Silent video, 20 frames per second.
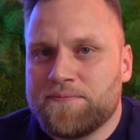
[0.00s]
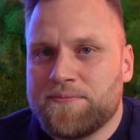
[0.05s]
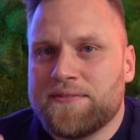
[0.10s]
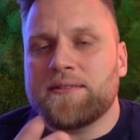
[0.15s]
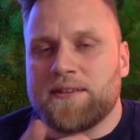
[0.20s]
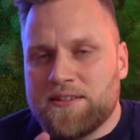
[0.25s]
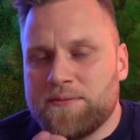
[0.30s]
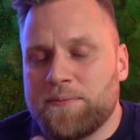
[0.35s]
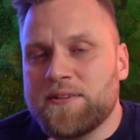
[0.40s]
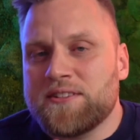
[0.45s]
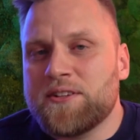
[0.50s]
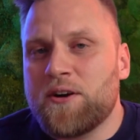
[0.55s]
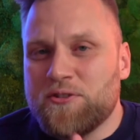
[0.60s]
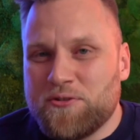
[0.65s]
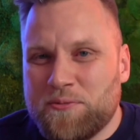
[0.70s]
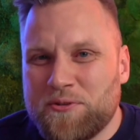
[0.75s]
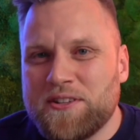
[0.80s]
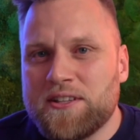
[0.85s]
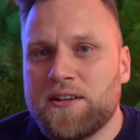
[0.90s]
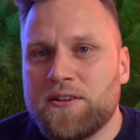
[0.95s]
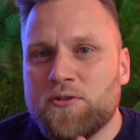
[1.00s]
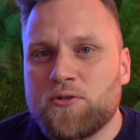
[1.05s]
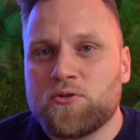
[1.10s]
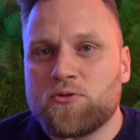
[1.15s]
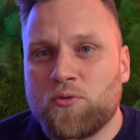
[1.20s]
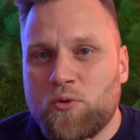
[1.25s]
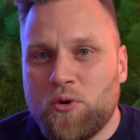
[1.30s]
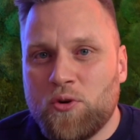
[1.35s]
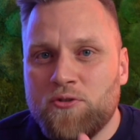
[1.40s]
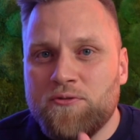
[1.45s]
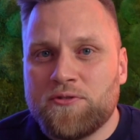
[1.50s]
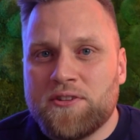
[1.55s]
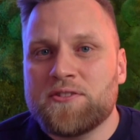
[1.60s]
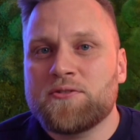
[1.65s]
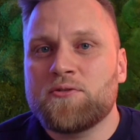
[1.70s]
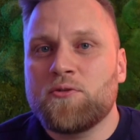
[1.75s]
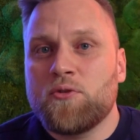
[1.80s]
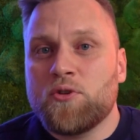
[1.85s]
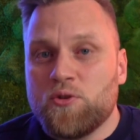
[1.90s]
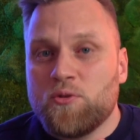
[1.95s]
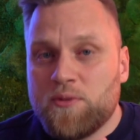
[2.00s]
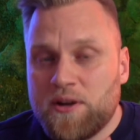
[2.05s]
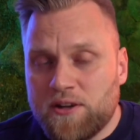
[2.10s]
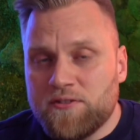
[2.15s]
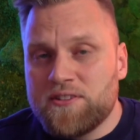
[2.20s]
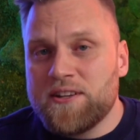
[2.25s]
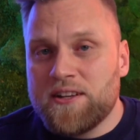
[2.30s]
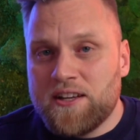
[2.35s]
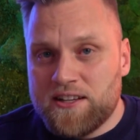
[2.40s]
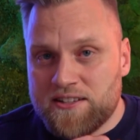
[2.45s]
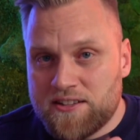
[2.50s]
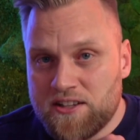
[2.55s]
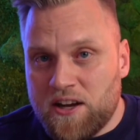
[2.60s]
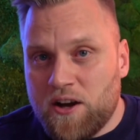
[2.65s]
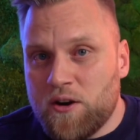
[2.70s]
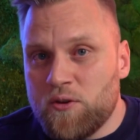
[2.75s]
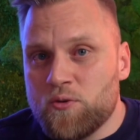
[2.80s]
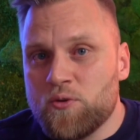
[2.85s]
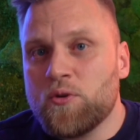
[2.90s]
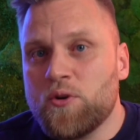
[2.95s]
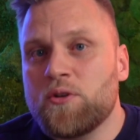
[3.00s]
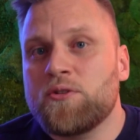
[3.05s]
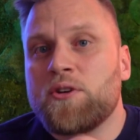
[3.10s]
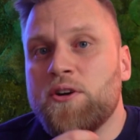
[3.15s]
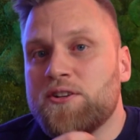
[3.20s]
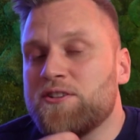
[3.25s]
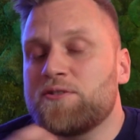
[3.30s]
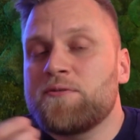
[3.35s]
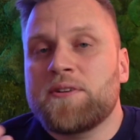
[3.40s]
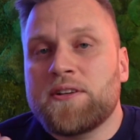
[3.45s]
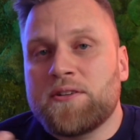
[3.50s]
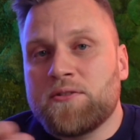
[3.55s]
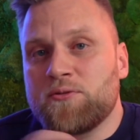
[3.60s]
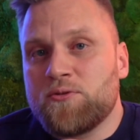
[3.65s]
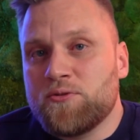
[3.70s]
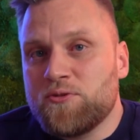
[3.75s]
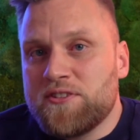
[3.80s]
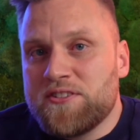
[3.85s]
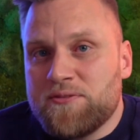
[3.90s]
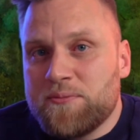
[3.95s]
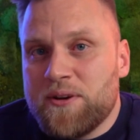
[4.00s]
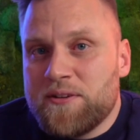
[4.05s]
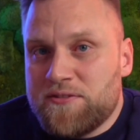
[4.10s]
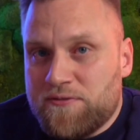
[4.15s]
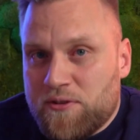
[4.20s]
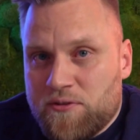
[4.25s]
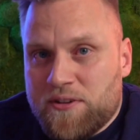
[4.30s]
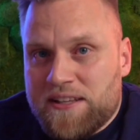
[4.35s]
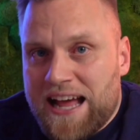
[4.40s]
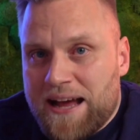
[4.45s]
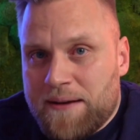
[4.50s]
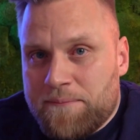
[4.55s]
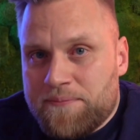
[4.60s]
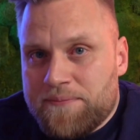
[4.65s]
This means ultimately you do all of this through your browser, or alternatively through the smartphone app.